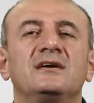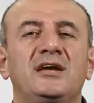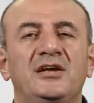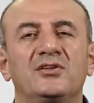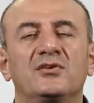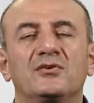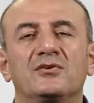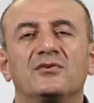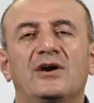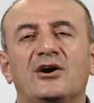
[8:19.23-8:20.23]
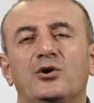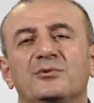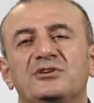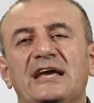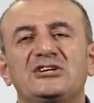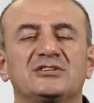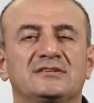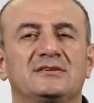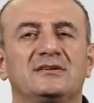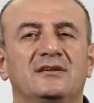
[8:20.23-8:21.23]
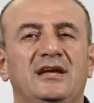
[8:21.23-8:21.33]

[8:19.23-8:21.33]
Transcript: in accommodation,